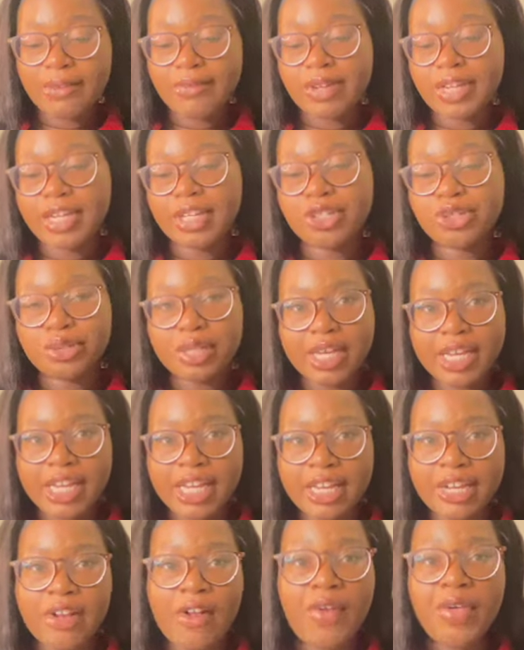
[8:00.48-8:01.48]
financial
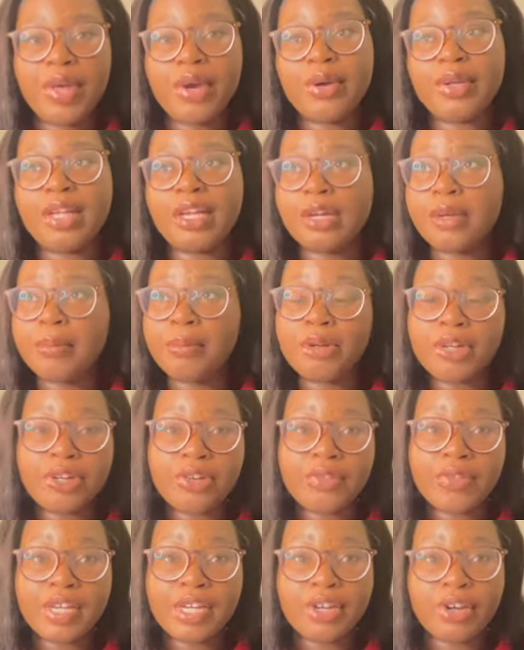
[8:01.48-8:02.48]
aid, or like
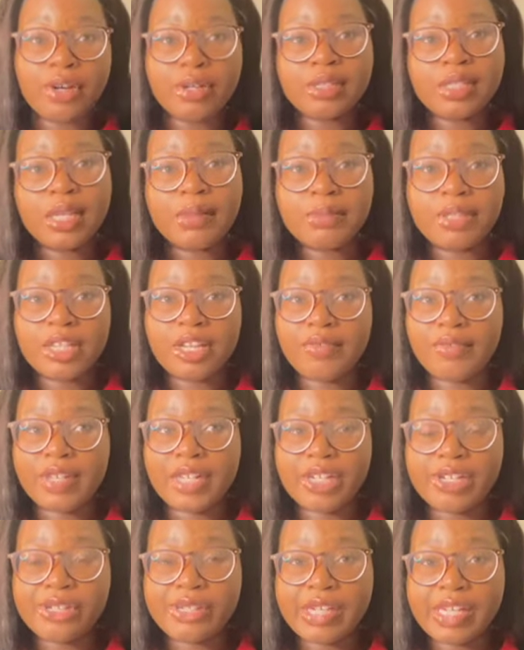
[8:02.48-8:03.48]
approving or accepting your
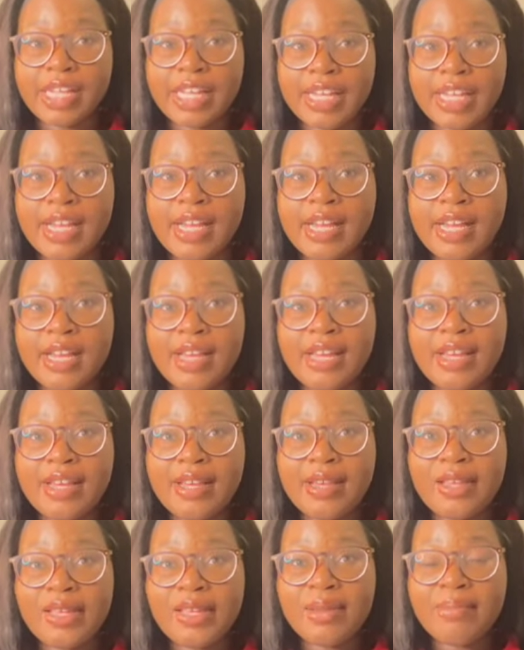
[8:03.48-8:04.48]
financial aid,
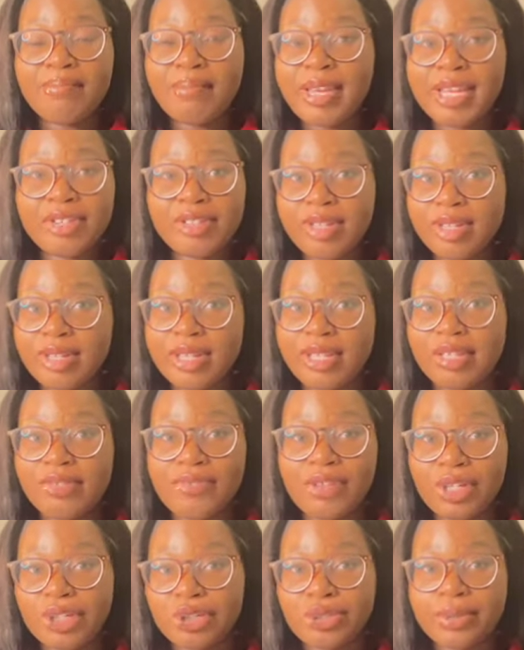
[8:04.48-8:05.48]
make sure not to
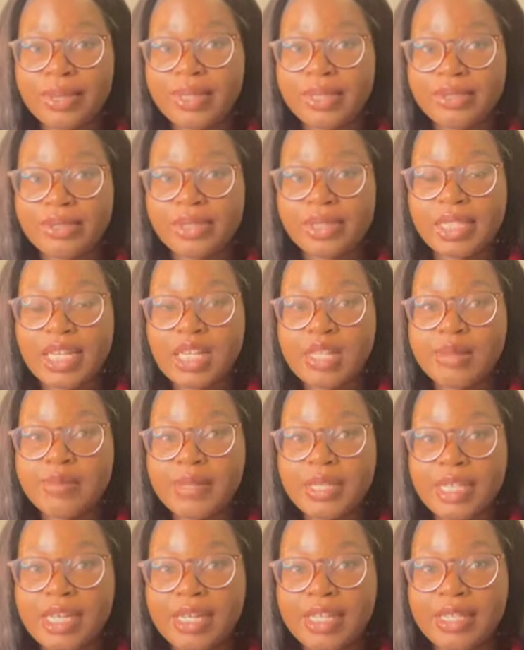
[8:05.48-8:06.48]
fall short on those dates,
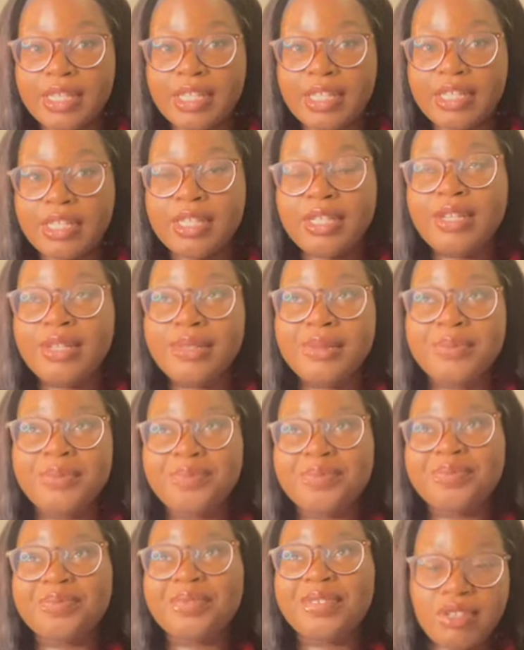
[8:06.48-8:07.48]
because
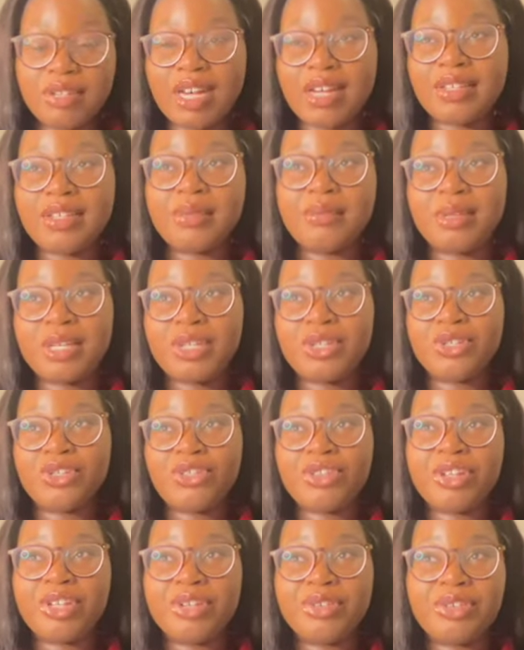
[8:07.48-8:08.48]
you have to make sure
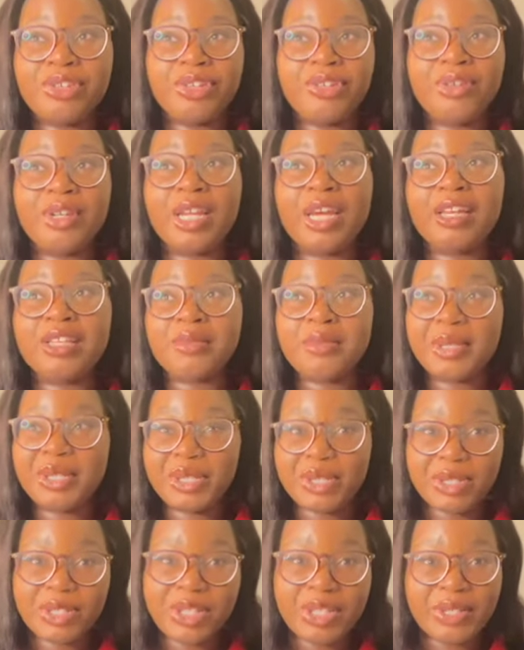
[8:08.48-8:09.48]
that you do, and have to make
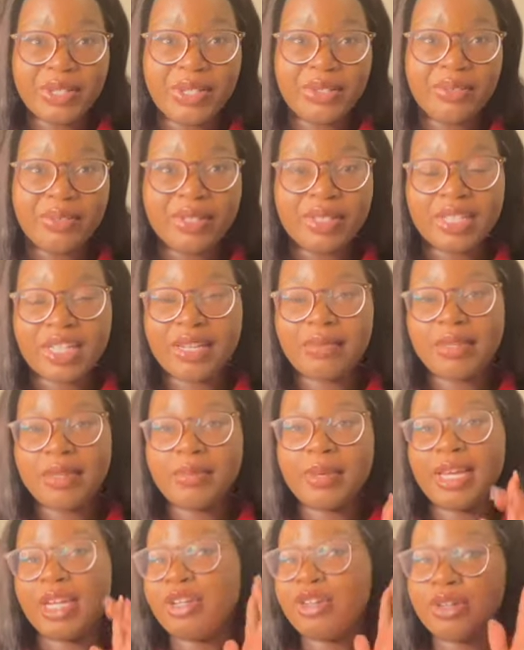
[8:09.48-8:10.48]
sure that you do on a timely
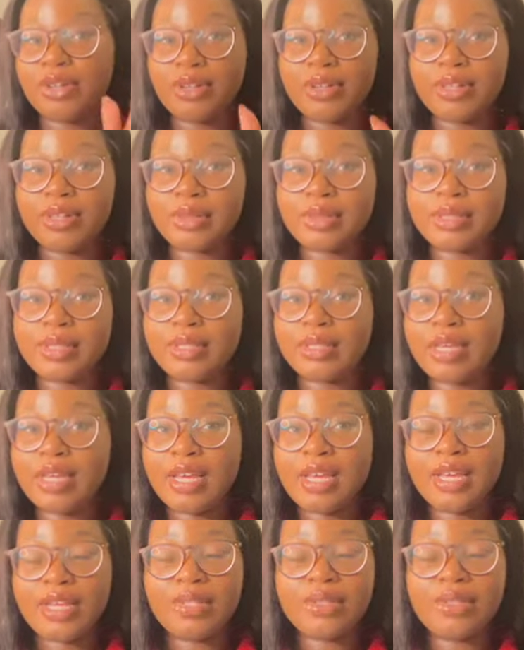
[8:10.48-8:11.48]
manner, or else
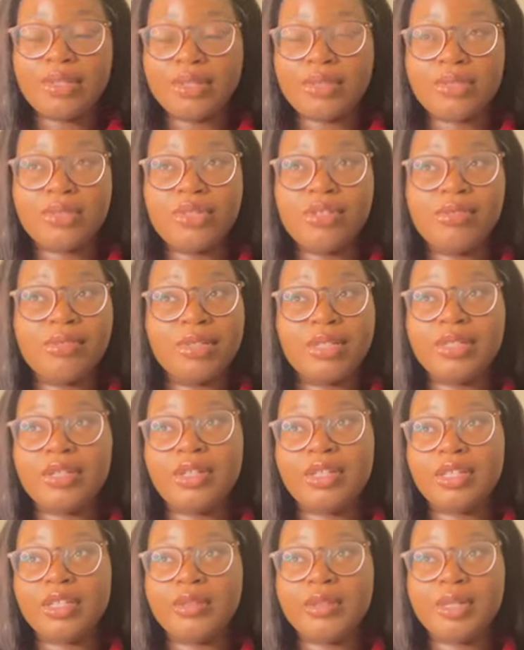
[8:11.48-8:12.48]
the school will
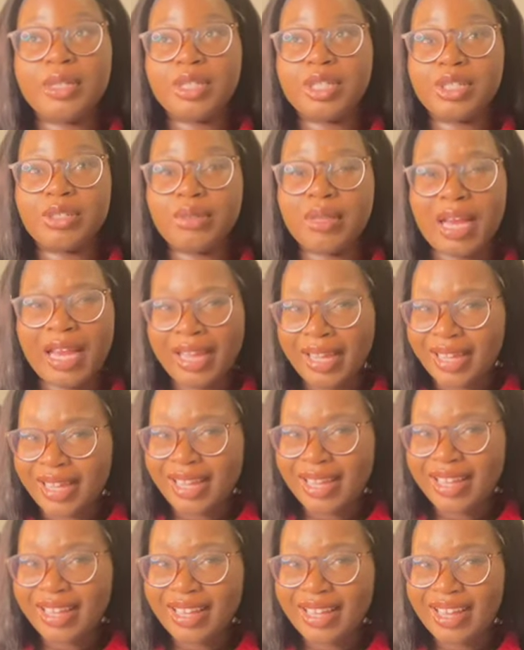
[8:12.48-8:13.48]
literally look at you like,
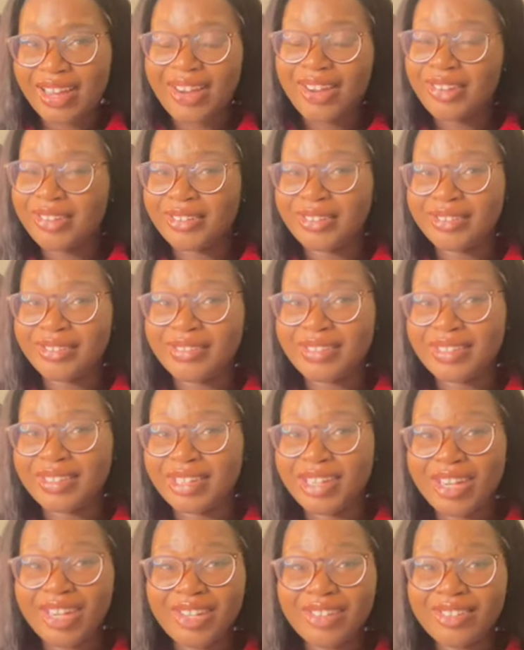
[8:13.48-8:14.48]
I
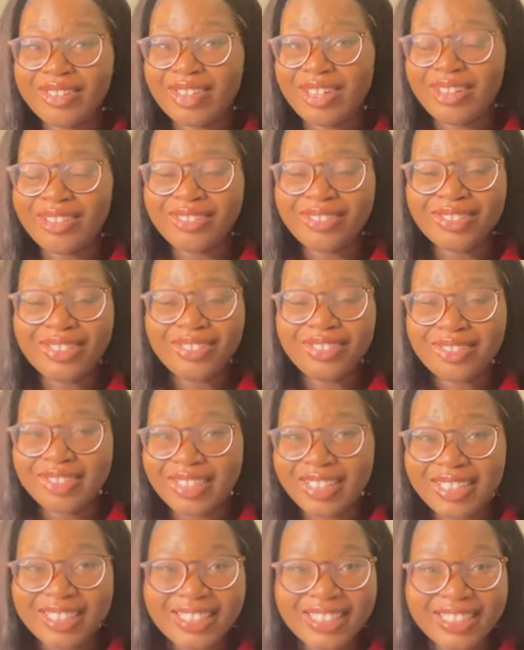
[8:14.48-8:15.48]
don't know who
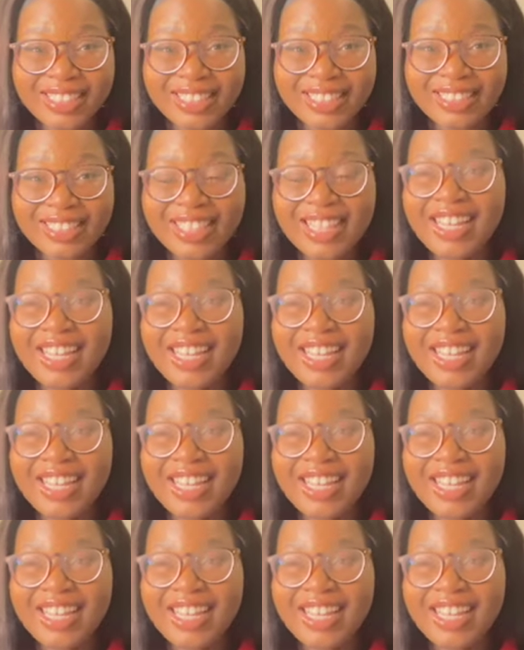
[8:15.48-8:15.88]
that is.